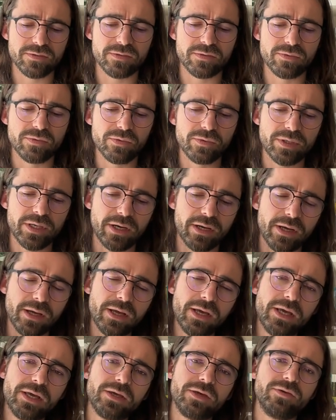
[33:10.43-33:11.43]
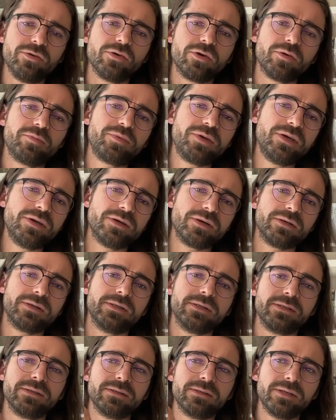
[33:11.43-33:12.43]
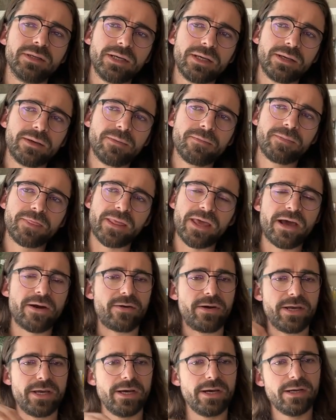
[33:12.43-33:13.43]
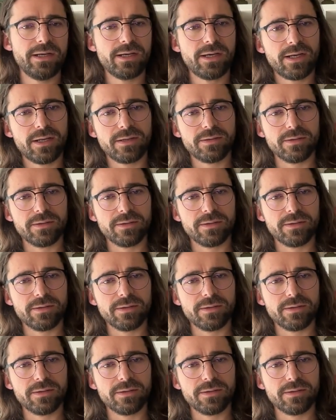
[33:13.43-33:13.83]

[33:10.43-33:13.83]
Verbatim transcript: through kind of European area